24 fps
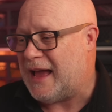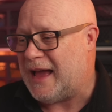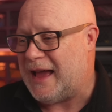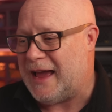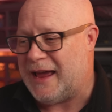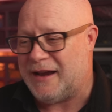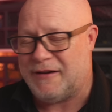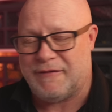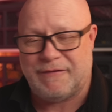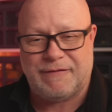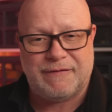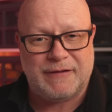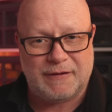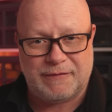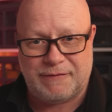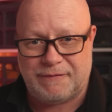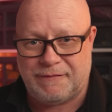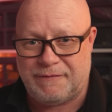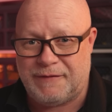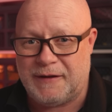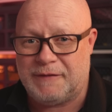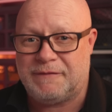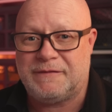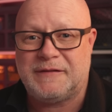and for
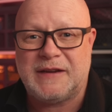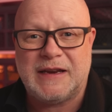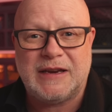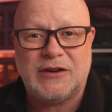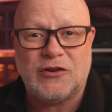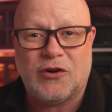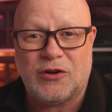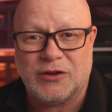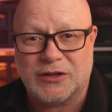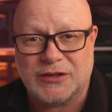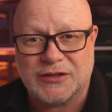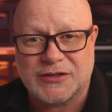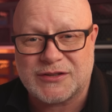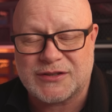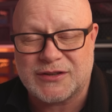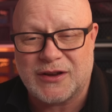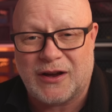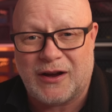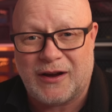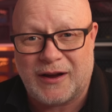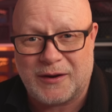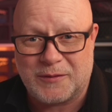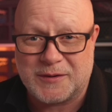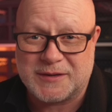$50,
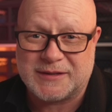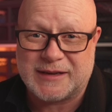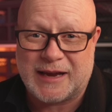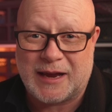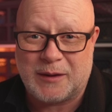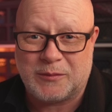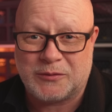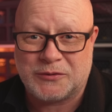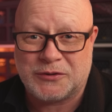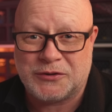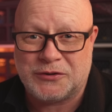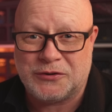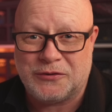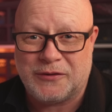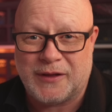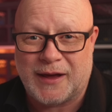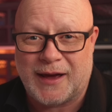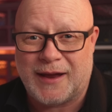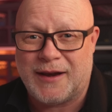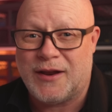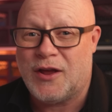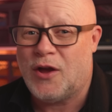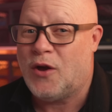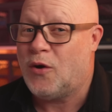I was able to do
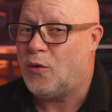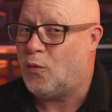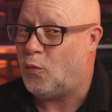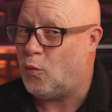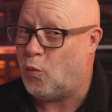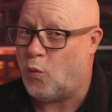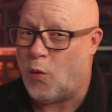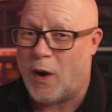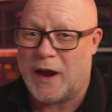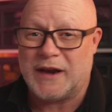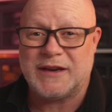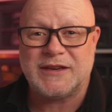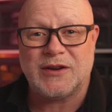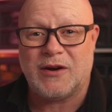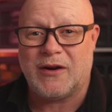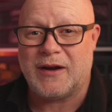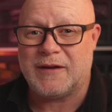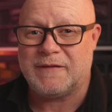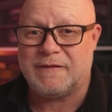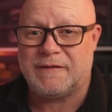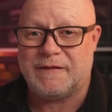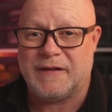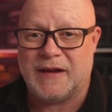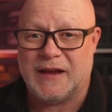that.
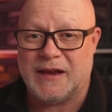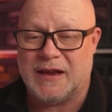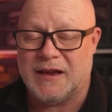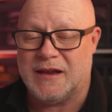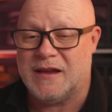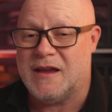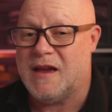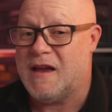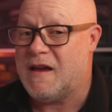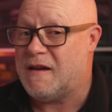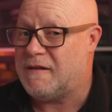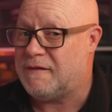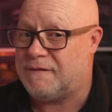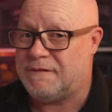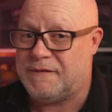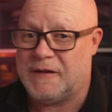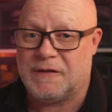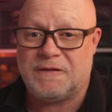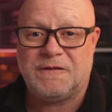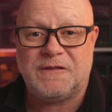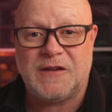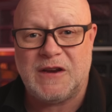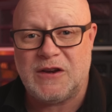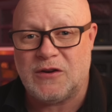One-time fee,
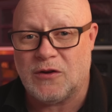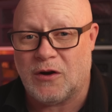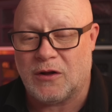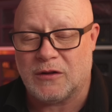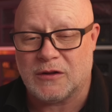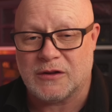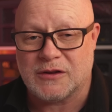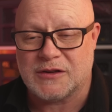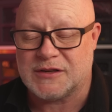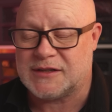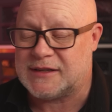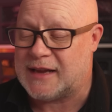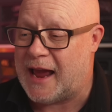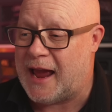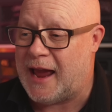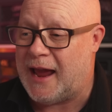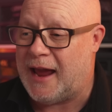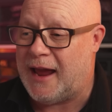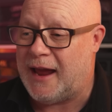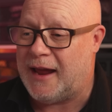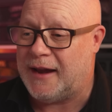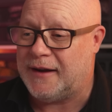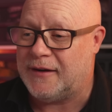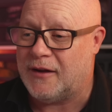$50,
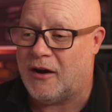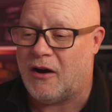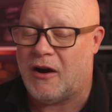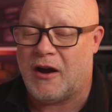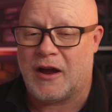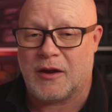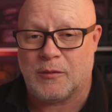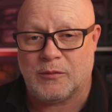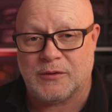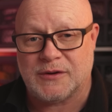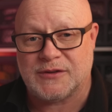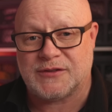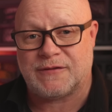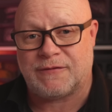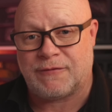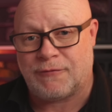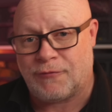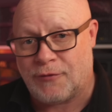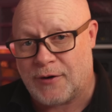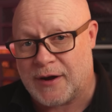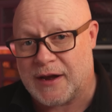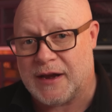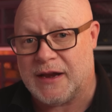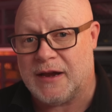and I was
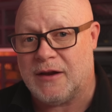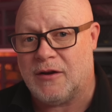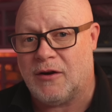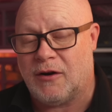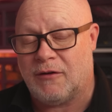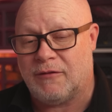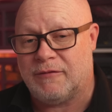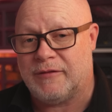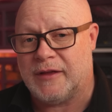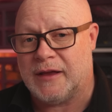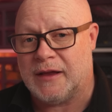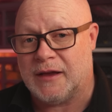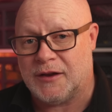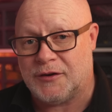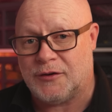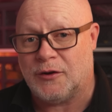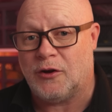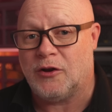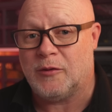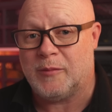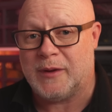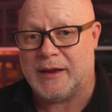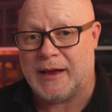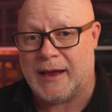free of the
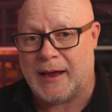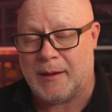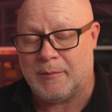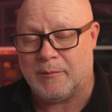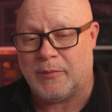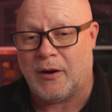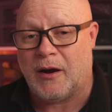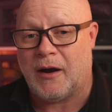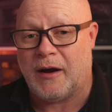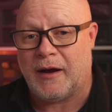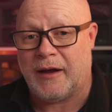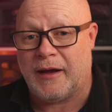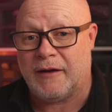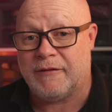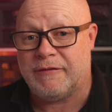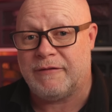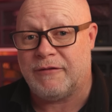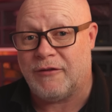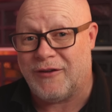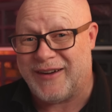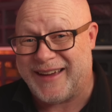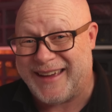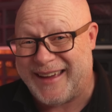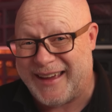Adobe empire
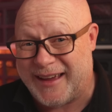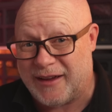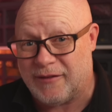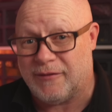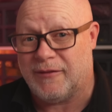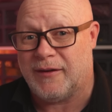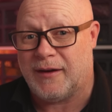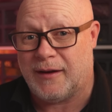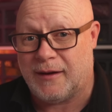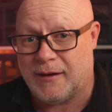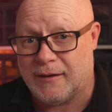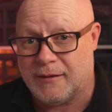forever.